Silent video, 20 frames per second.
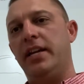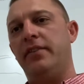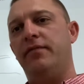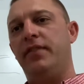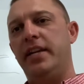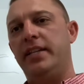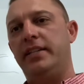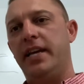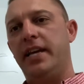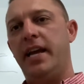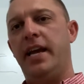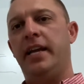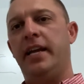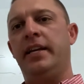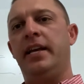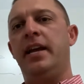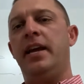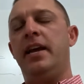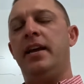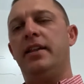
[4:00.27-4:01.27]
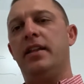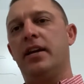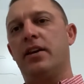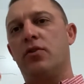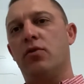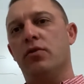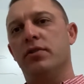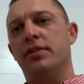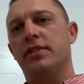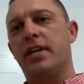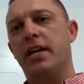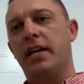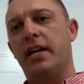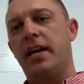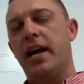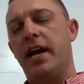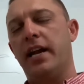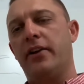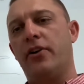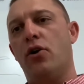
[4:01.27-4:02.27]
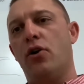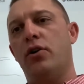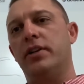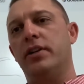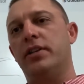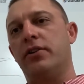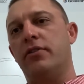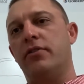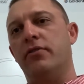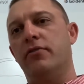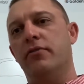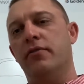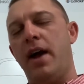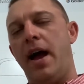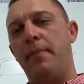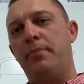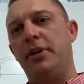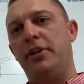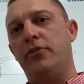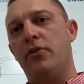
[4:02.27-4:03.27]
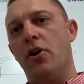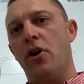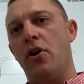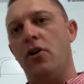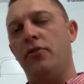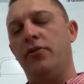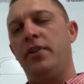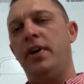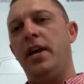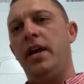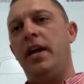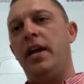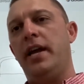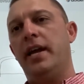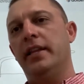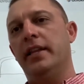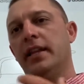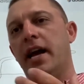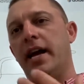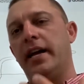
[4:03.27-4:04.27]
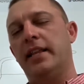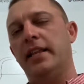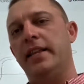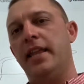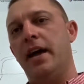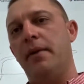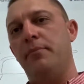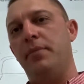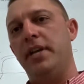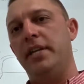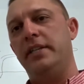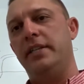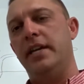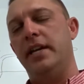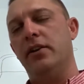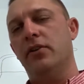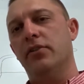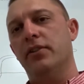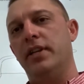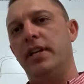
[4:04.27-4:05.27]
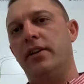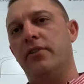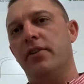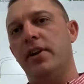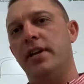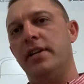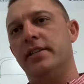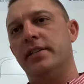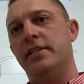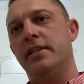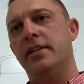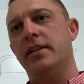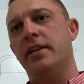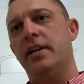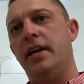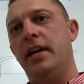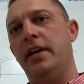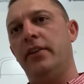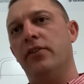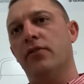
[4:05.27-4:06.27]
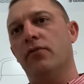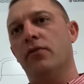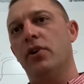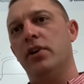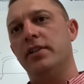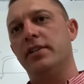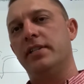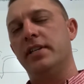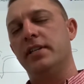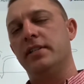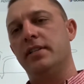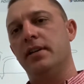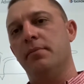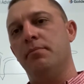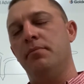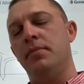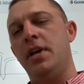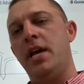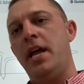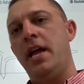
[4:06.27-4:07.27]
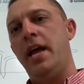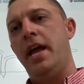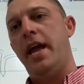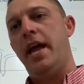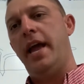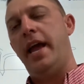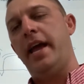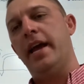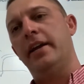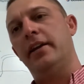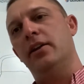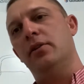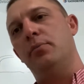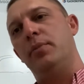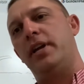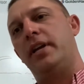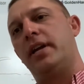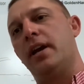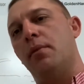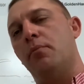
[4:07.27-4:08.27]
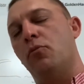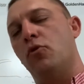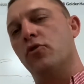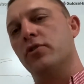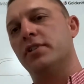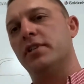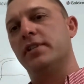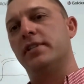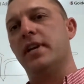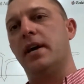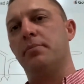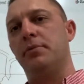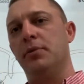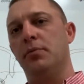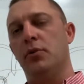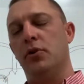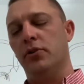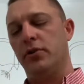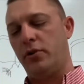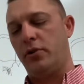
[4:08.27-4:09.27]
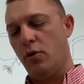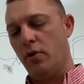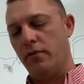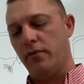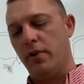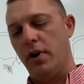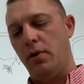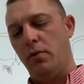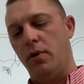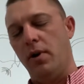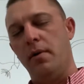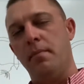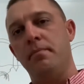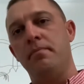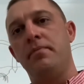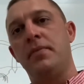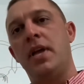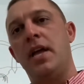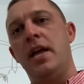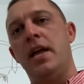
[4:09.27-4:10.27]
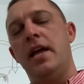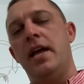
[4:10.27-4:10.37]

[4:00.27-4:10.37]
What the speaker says: V10, that corn's going to kind of go into rapid growth, and likely that BT will decrease in the root system, and it'll become more susceptible to corn rootworm.